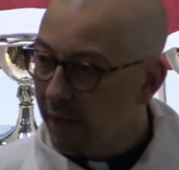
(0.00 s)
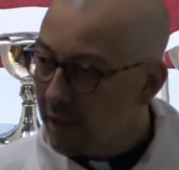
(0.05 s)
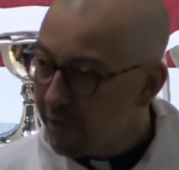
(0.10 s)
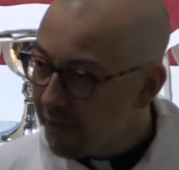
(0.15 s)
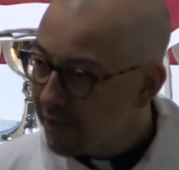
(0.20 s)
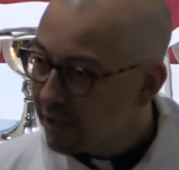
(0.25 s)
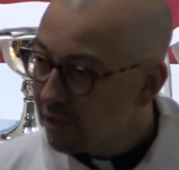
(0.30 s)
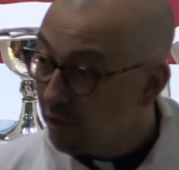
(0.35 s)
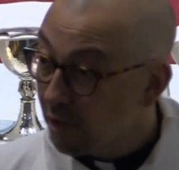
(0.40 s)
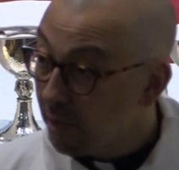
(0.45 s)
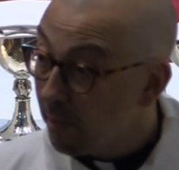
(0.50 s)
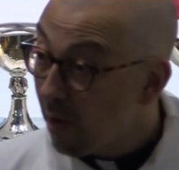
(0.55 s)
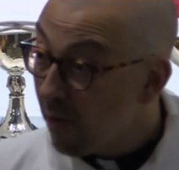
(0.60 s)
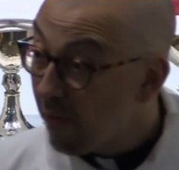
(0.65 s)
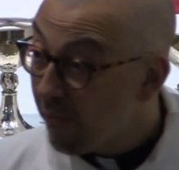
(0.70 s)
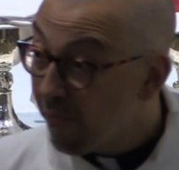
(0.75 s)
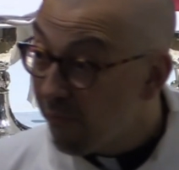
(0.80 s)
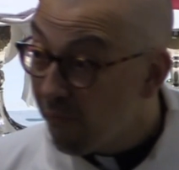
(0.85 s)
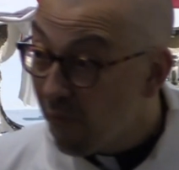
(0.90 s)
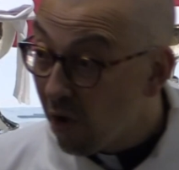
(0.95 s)
And the rest of them
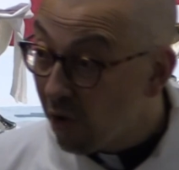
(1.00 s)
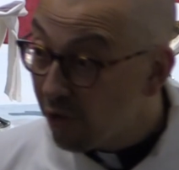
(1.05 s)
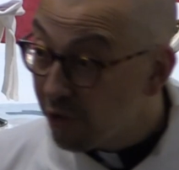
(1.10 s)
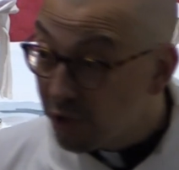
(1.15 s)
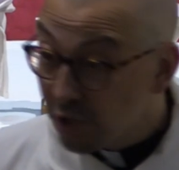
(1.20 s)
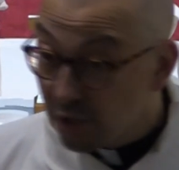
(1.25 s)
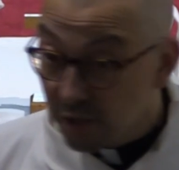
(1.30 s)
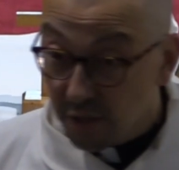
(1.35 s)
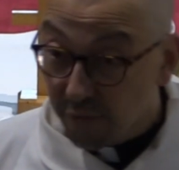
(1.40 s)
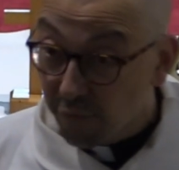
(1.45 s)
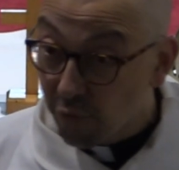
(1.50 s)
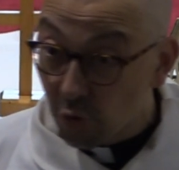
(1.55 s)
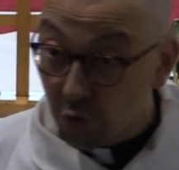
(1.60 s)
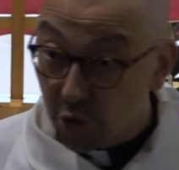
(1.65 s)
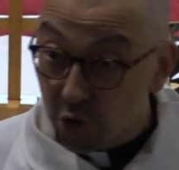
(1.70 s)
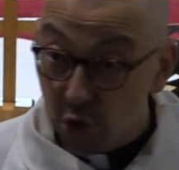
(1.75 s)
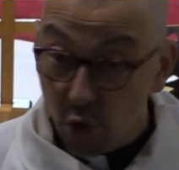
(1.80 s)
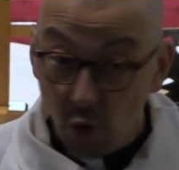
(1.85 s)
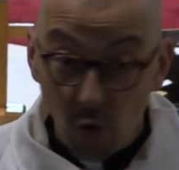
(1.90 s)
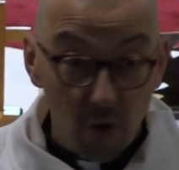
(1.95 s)
are just for
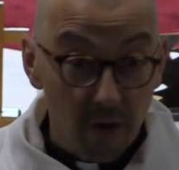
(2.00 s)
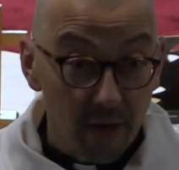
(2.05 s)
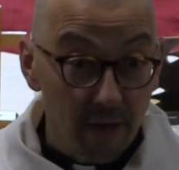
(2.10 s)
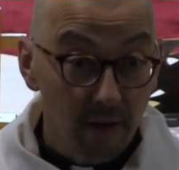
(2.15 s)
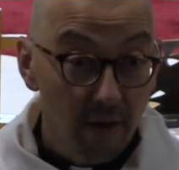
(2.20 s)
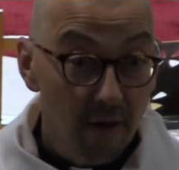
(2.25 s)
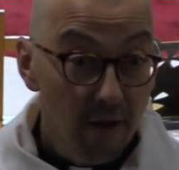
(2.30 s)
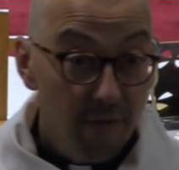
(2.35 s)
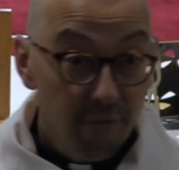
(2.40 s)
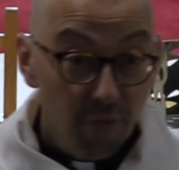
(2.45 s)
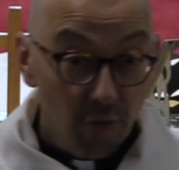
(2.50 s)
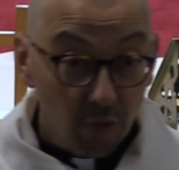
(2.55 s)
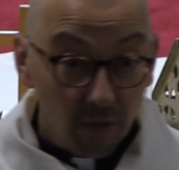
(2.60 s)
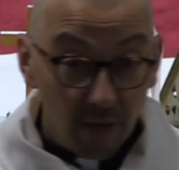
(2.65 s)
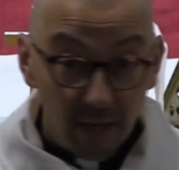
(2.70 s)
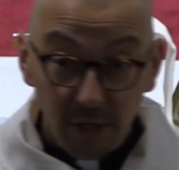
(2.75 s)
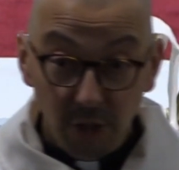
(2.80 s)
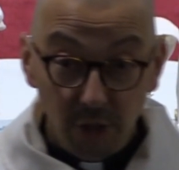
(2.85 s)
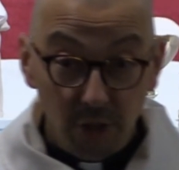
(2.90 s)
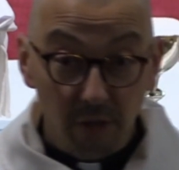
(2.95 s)
joy, for
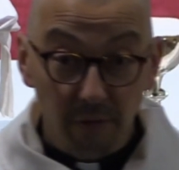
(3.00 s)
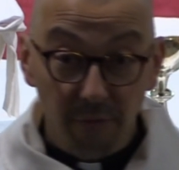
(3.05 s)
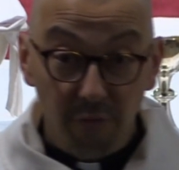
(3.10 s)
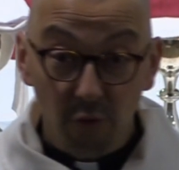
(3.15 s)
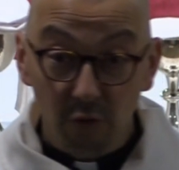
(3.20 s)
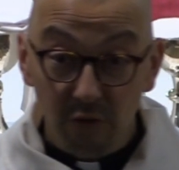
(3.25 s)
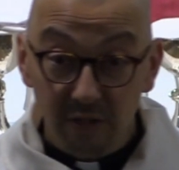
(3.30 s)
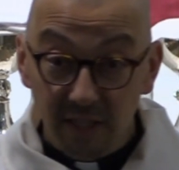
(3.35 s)
leisure, for